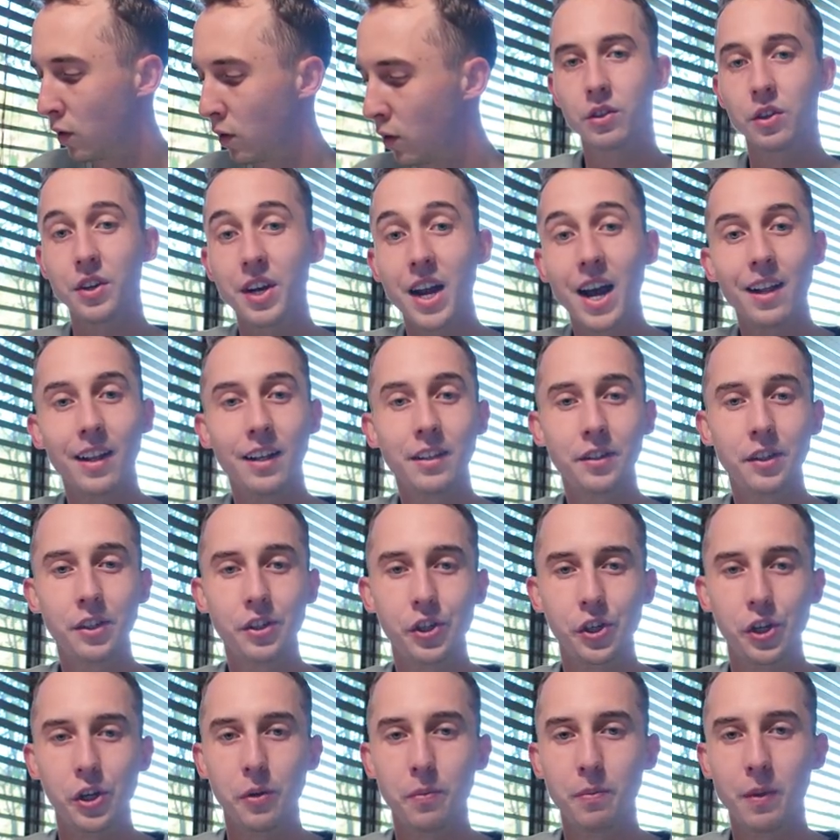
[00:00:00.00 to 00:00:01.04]
So now let's
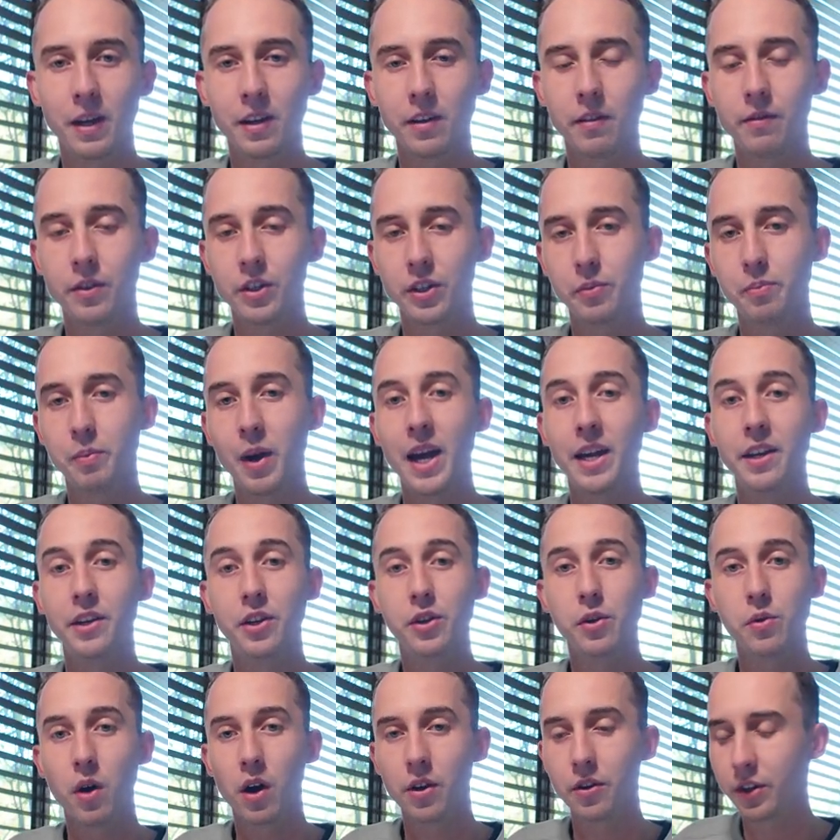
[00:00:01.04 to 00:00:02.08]
assume that you've just paid
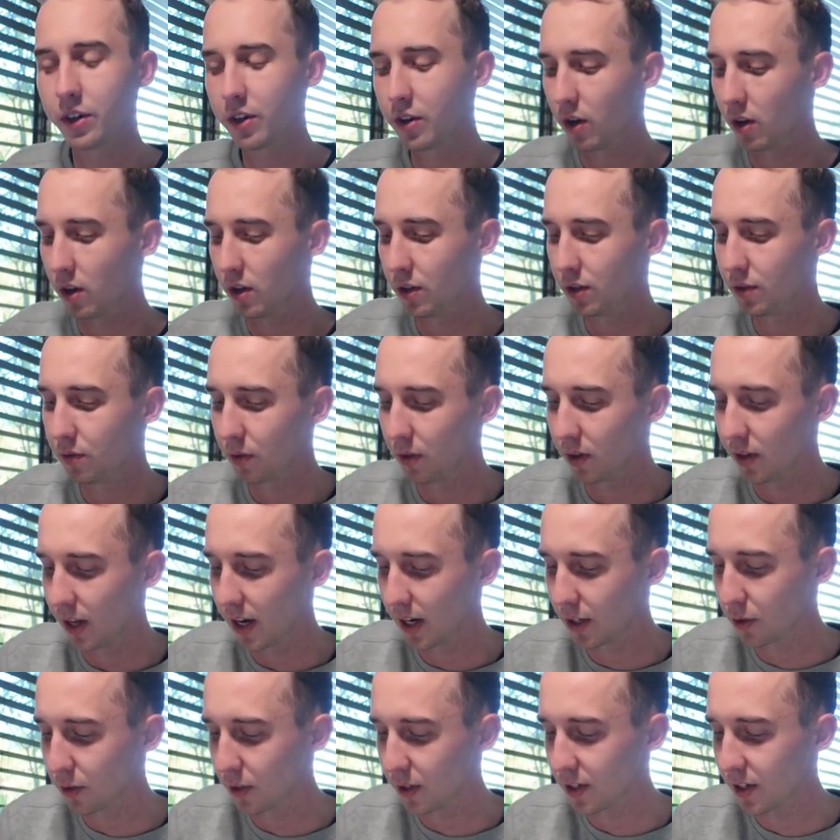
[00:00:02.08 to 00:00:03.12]
$200 for
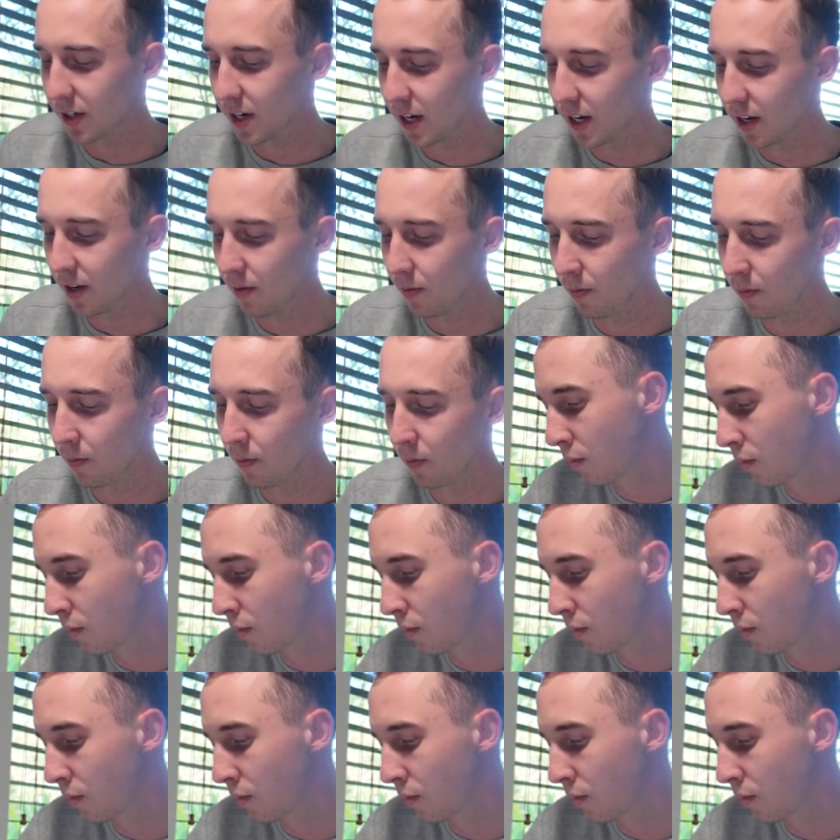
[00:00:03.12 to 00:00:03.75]
electricity.